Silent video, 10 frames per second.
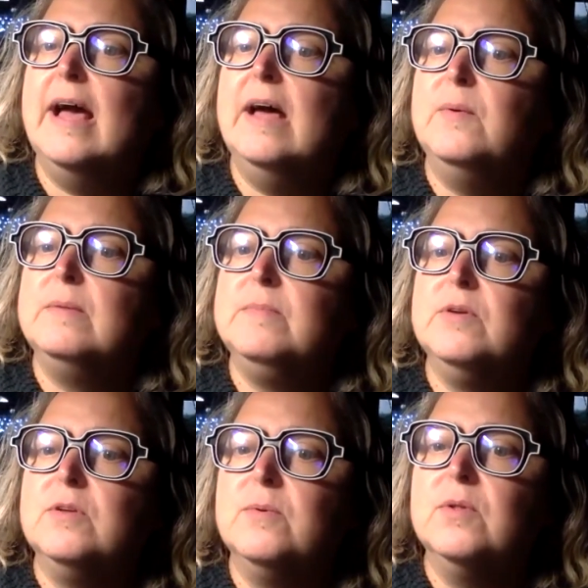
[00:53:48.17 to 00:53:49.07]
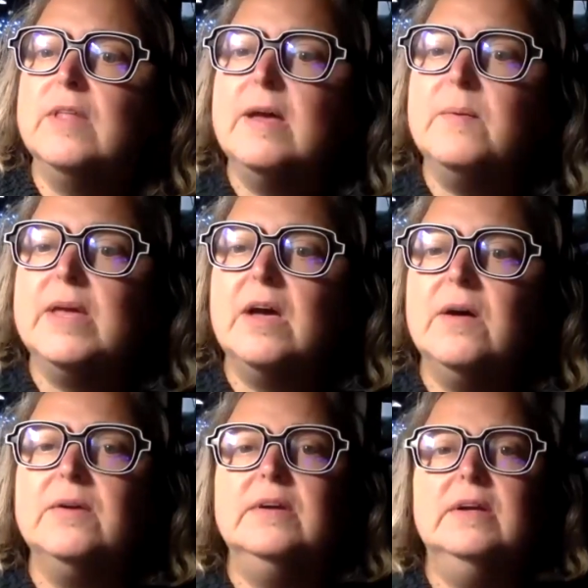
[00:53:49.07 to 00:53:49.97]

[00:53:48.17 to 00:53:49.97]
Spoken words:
how to unmute you all, there we go.